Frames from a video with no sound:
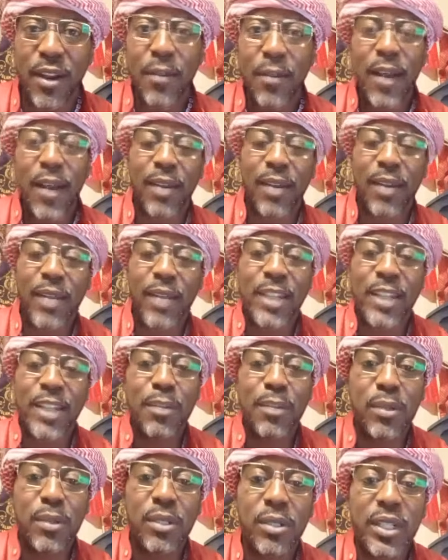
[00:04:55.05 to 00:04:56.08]
I don't like to
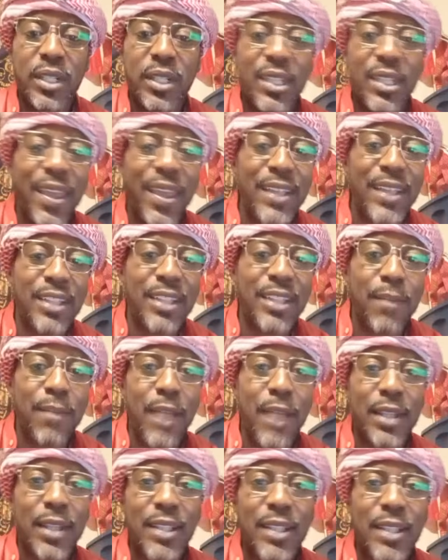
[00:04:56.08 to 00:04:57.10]
post it. It's Cash App
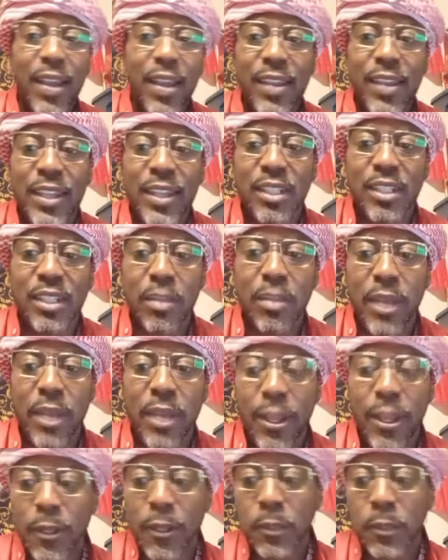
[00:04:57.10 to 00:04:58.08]
$KGBay.